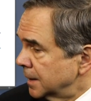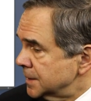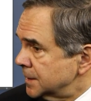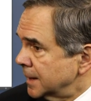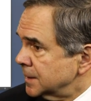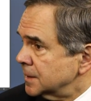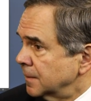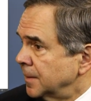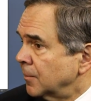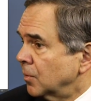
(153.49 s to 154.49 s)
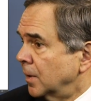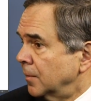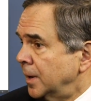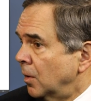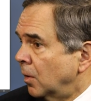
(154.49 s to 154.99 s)
assess number one
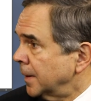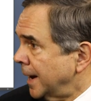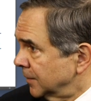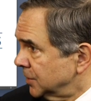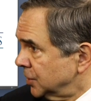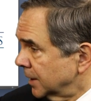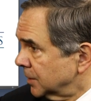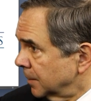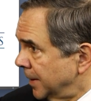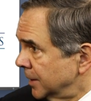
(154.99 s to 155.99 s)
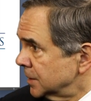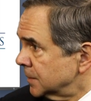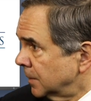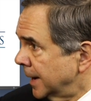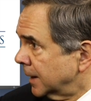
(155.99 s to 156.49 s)
we all have to check our patients
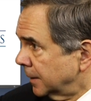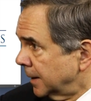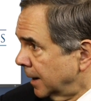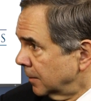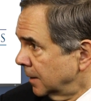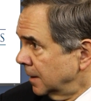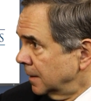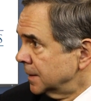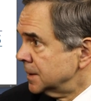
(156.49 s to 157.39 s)
molecularly now right.